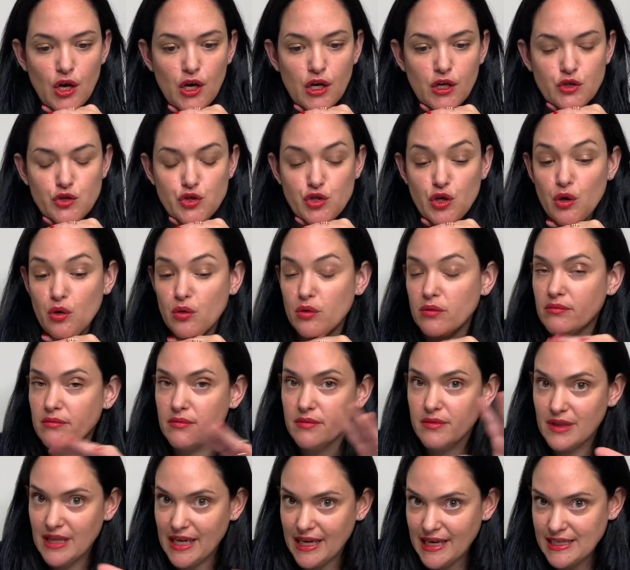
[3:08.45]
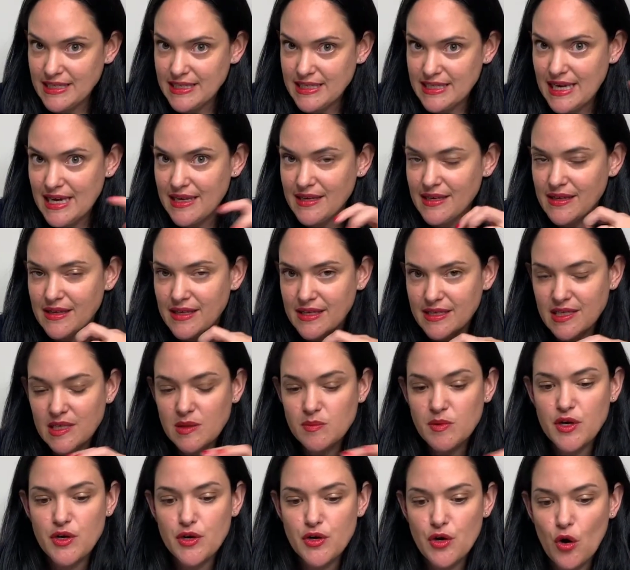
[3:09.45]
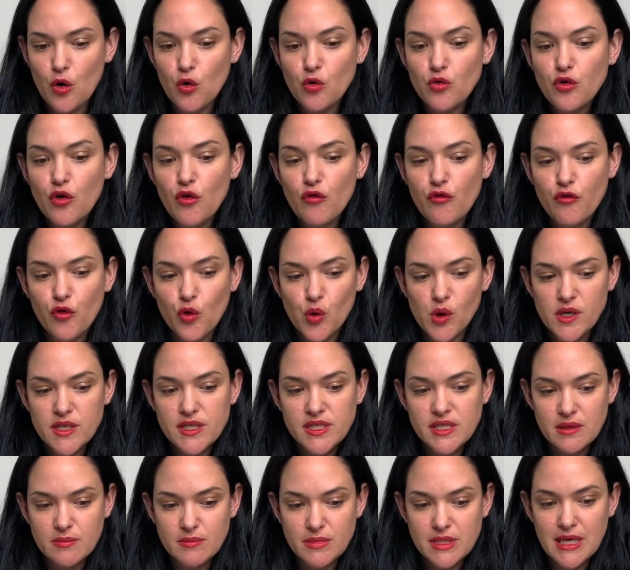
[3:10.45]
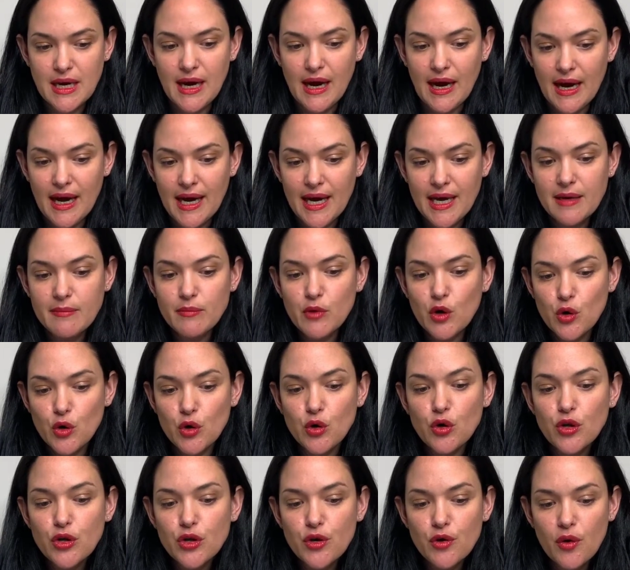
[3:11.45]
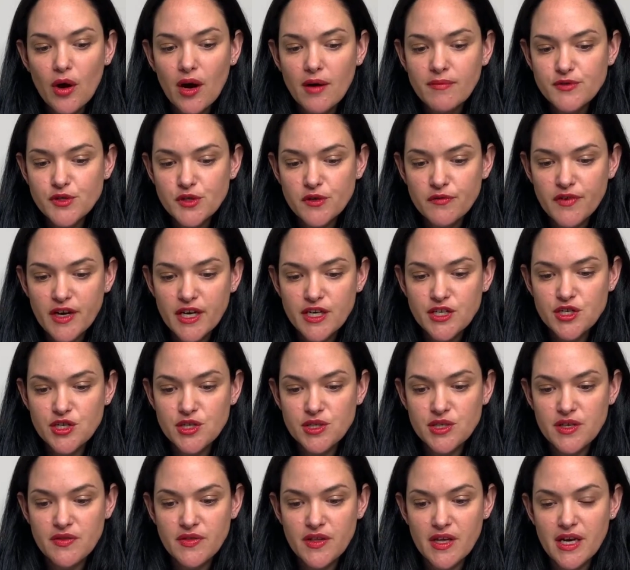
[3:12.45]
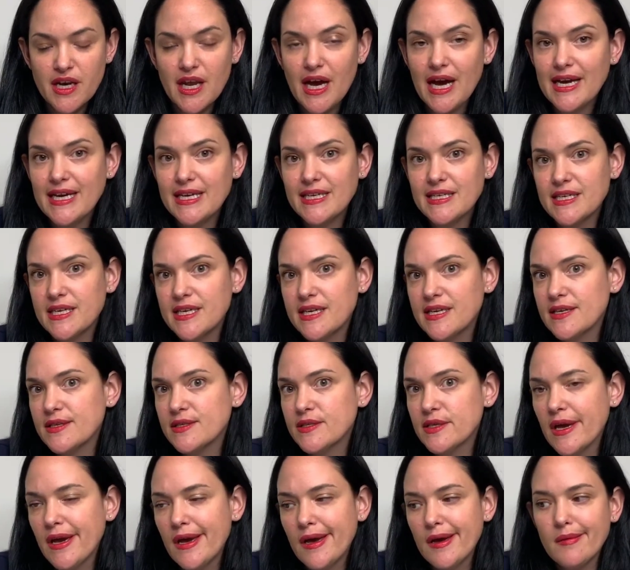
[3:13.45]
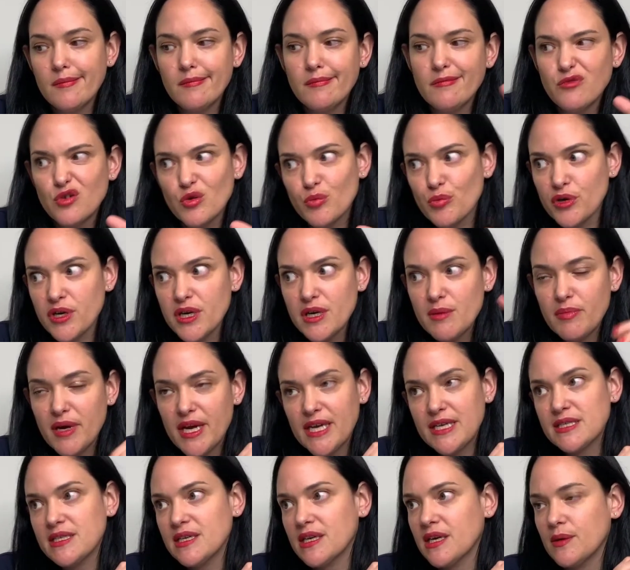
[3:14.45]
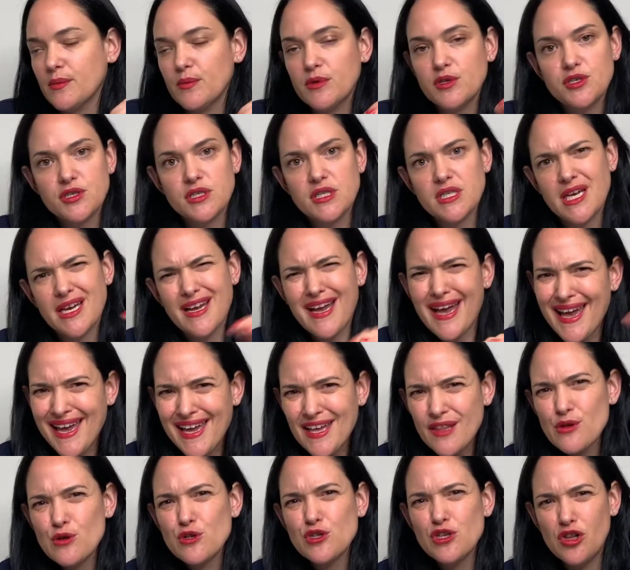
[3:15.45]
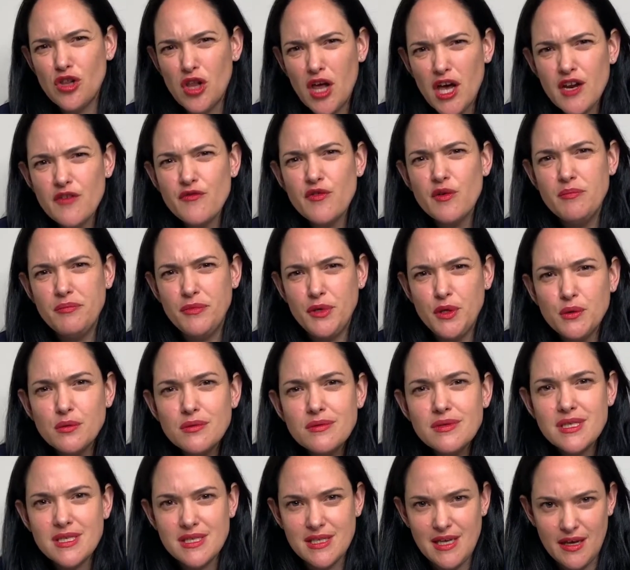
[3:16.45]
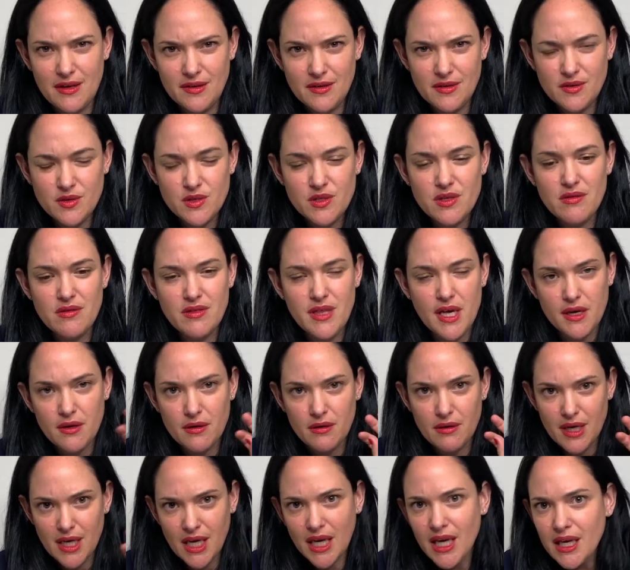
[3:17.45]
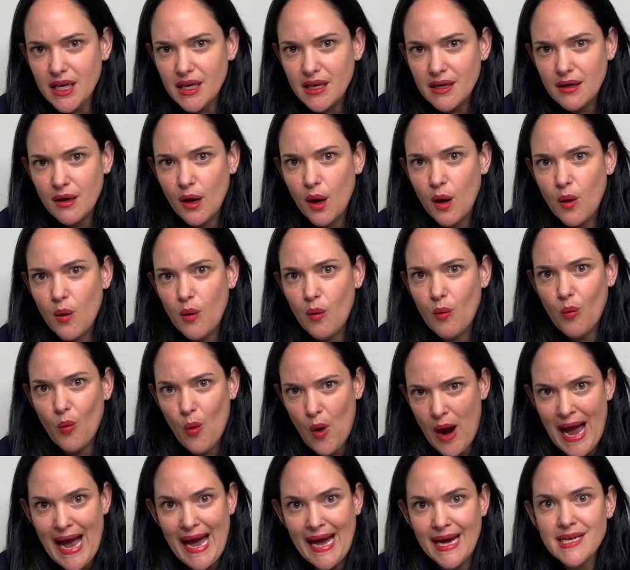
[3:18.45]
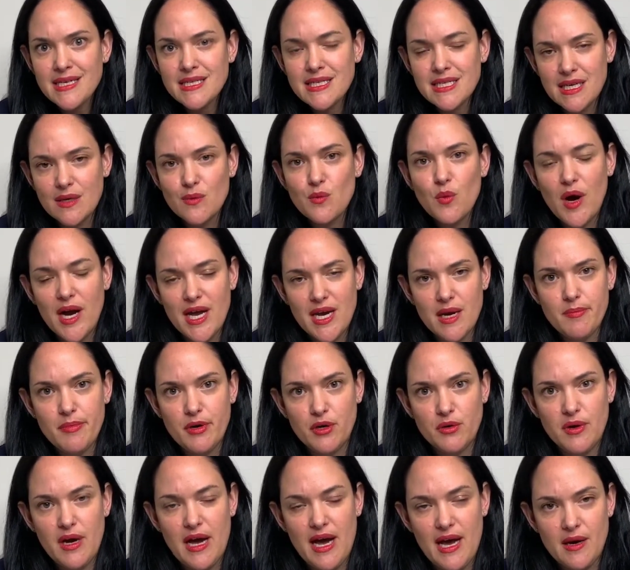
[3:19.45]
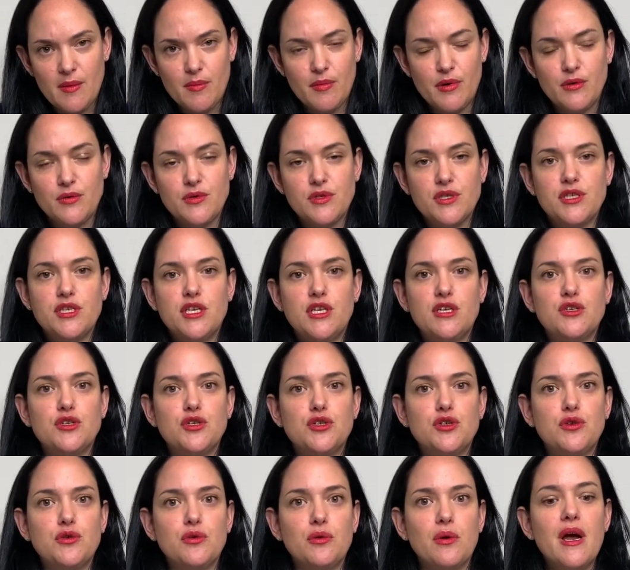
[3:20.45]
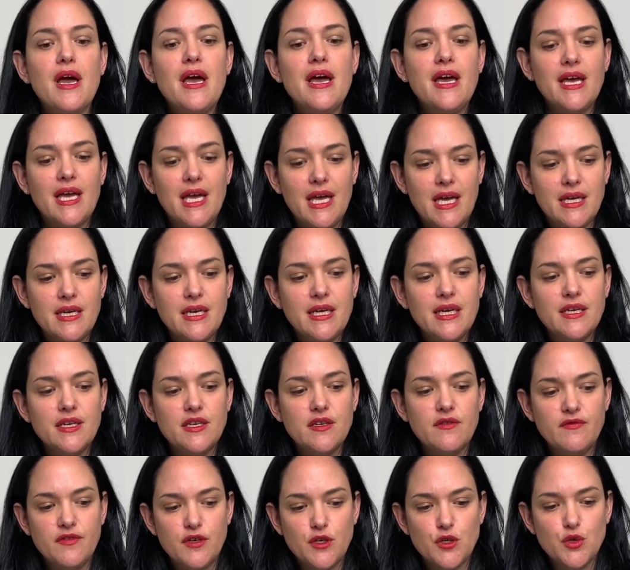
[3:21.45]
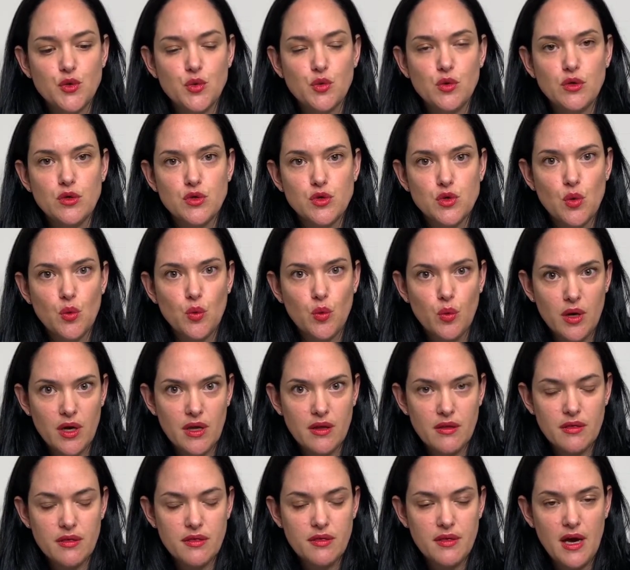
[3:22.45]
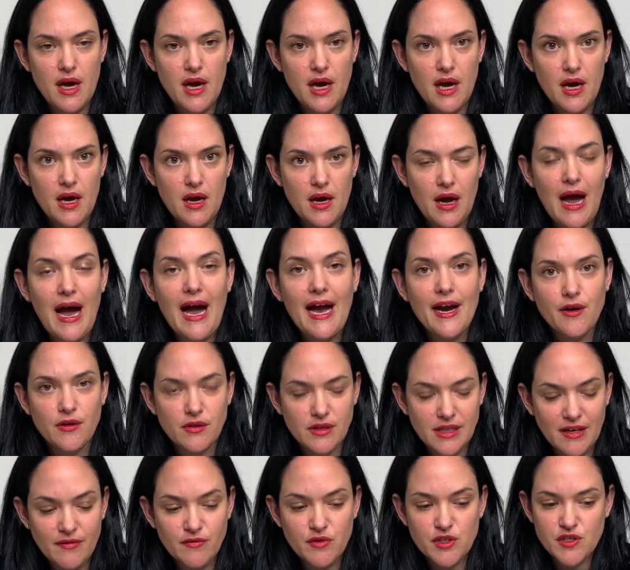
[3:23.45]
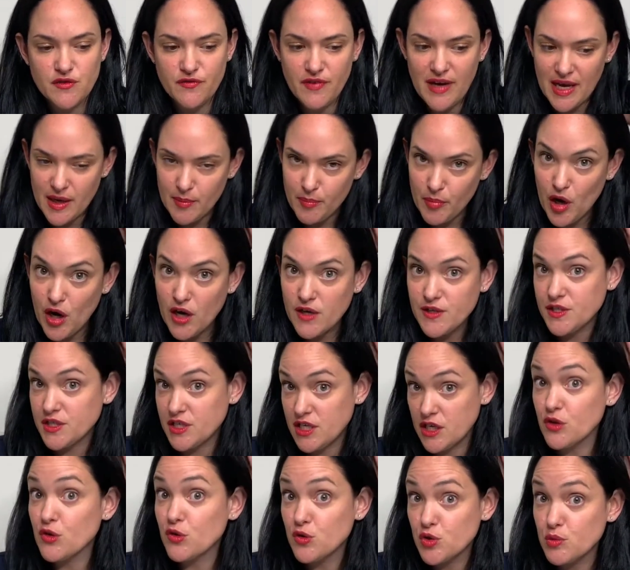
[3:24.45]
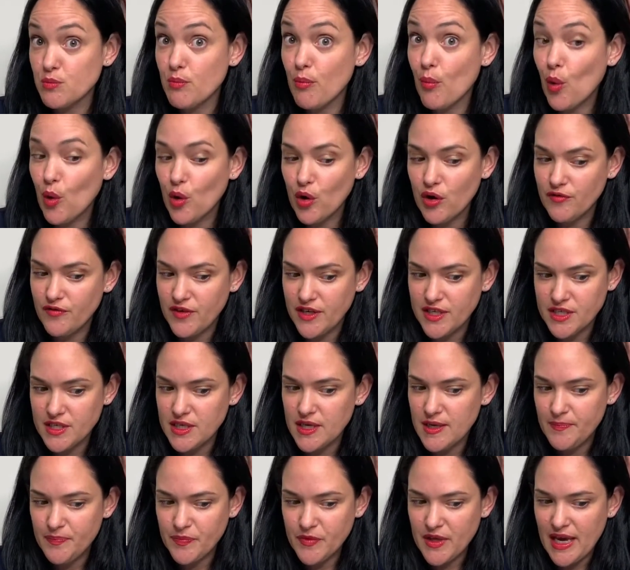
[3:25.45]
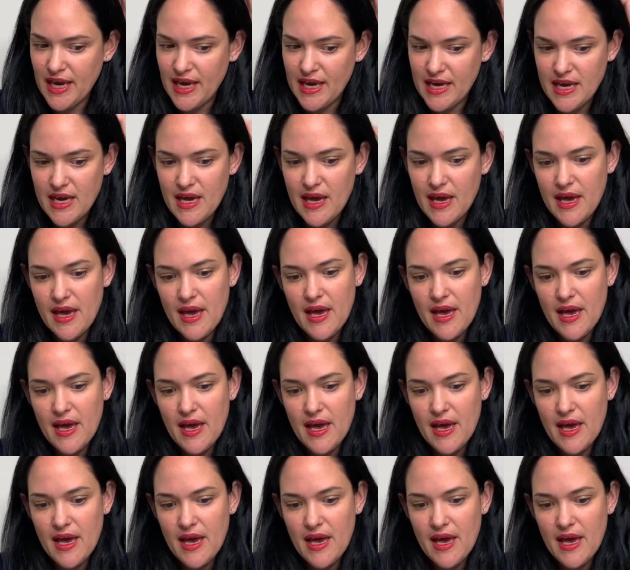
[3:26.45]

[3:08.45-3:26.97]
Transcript: So, like I said, this has been known for some time. Earlier observations in the 90s were pretty basic, and we're just like, hey, there's a lot of immune cells that are in WAT, in white adipose tissue, in individuals with higher levels of adiposity. There's more of it, okay?